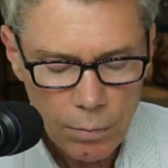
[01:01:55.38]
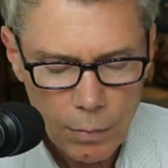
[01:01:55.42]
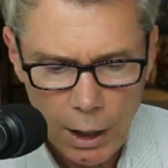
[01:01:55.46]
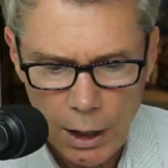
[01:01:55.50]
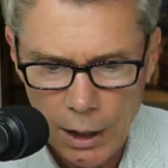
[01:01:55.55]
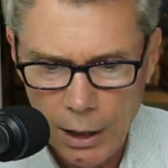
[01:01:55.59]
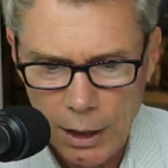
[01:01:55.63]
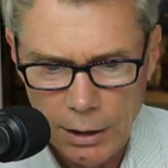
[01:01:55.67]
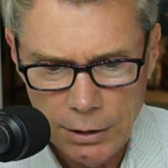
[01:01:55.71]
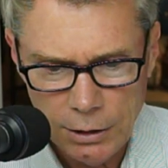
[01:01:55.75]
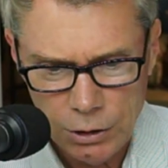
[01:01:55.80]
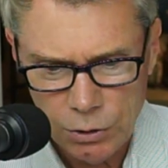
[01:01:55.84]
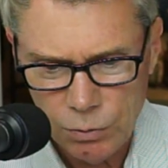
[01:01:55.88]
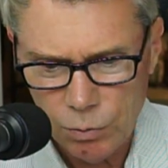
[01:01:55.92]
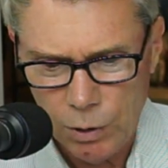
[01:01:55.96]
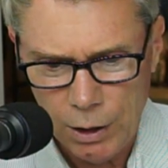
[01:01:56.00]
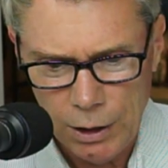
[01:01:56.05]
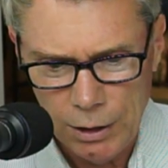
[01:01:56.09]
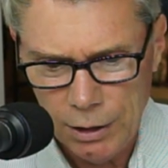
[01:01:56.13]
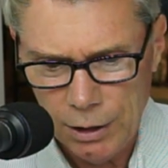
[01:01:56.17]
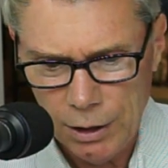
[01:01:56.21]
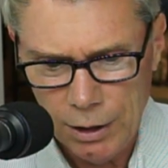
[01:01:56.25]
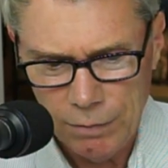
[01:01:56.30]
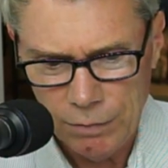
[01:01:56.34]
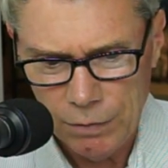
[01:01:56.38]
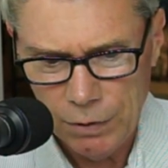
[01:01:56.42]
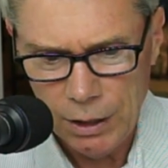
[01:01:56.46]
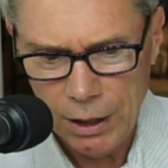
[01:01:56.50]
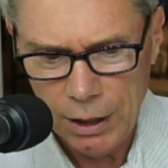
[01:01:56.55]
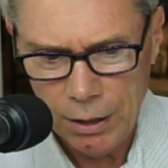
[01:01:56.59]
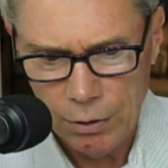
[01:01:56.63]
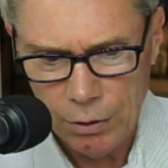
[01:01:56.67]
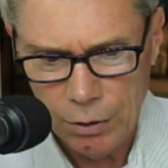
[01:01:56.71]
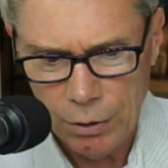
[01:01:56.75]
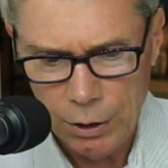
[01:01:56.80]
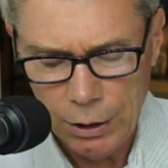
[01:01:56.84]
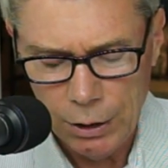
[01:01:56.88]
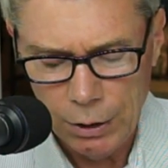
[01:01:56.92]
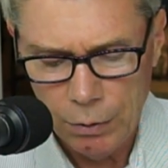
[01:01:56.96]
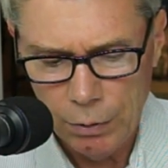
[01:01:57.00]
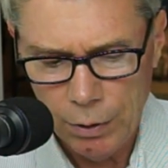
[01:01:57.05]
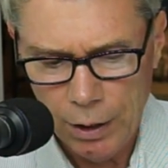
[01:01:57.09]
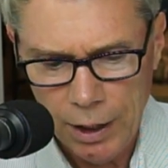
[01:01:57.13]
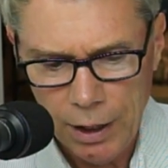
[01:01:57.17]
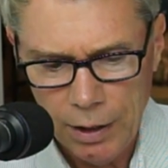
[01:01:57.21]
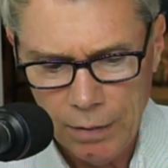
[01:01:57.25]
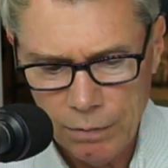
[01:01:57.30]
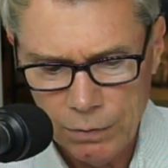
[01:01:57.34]
And I just wind it every day, although I
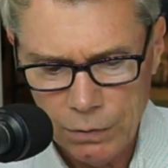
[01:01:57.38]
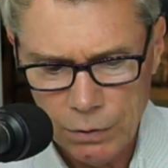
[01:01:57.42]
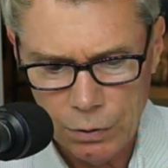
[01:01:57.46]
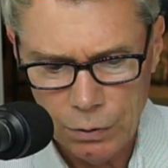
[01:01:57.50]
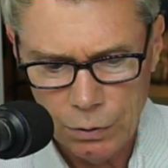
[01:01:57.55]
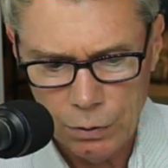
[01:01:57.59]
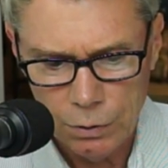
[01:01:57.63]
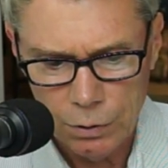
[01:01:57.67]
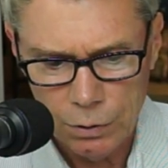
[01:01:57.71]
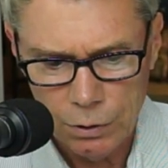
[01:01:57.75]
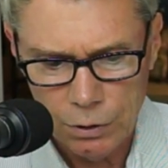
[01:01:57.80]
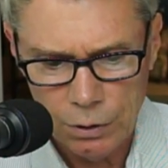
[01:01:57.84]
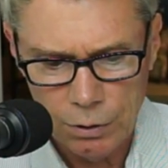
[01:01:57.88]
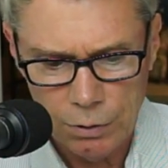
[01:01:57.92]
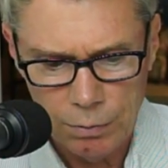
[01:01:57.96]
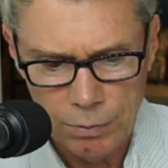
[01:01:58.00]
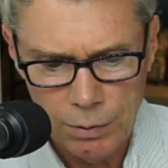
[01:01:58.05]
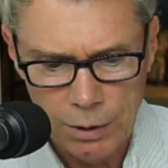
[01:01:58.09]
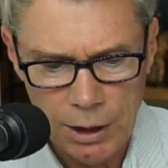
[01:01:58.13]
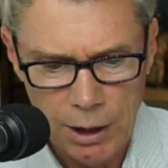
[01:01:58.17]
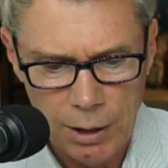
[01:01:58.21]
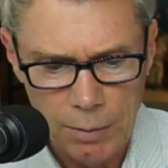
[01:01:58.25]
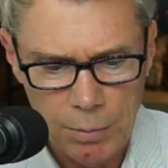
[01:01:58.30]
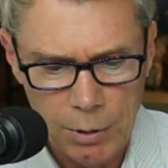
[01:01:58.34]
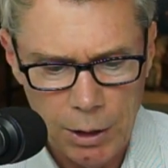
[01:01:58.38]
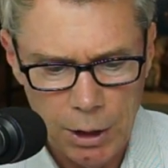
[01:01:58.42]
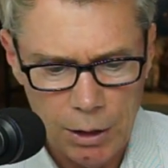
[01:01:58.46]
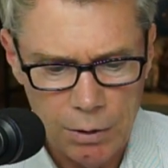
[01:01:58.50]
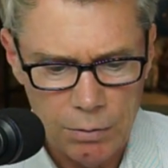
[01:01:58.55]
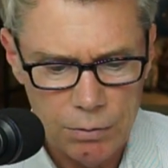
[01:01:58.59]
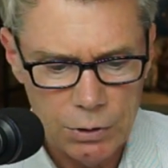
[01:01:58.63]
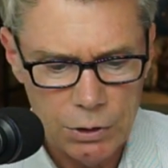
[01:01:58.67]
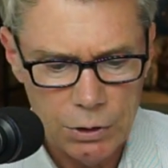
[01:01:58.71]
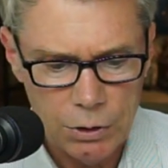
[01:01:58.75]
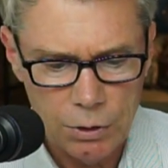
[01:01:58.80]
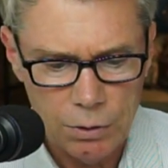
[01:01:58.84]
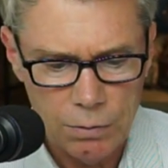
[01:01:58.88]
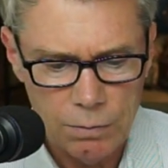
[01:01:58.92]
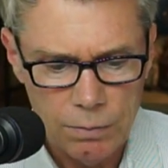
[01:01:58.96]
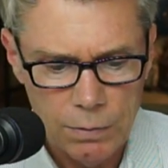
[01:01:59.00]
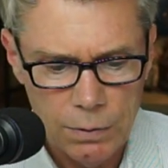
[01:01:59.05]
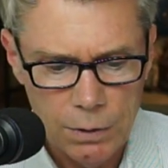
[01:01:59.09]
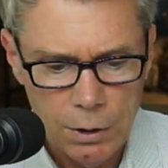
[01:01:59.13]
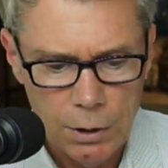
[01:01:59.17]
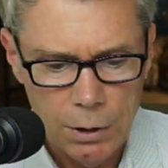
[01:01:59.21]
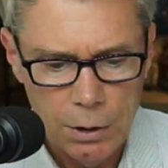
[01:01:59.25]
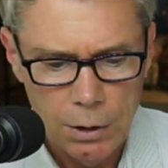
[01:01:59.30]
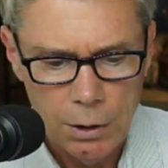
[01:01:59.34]
don't have to. It's a three-day power reserve.
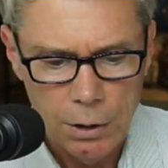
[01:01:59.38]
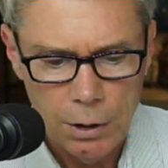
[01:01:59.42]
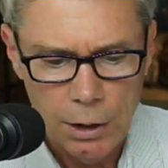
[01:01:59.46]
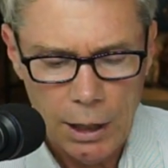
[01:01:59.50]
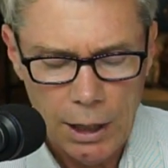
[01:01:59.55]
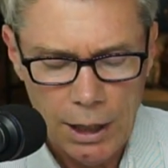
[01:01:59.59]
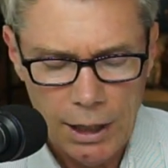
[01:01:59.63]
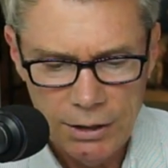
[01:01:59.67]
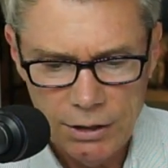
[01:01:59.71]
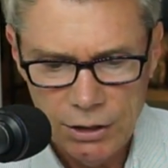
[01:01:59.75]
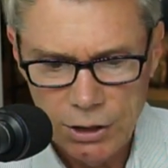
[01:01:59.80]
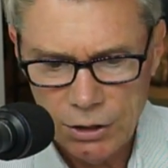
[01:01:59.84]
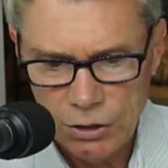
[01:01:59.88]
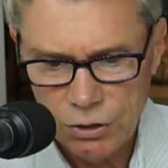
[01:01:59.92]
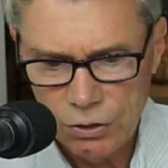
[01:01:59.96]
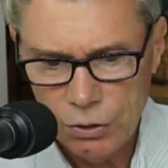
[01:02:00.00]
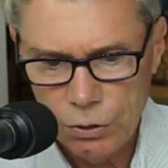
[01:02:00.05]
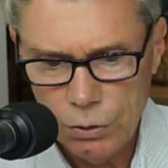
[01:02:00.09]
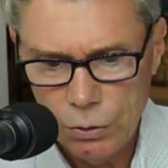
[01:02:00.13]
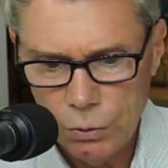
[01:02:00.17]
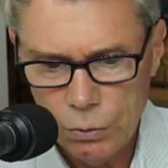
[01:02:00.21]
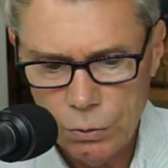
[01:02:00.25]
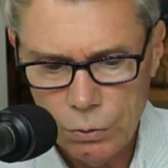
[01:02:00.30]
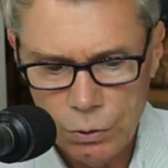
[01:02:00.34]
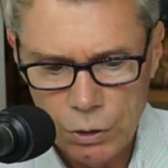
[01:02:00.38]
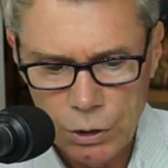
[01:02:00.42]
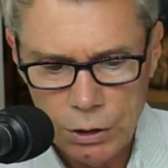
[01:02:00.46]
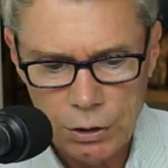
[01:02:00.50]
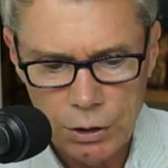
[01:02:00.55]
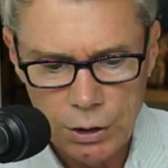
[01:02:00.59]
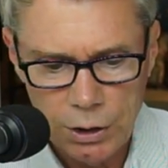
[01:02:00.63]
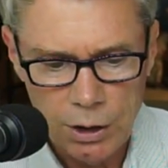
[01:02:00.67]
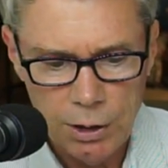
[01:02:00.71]
I just do just to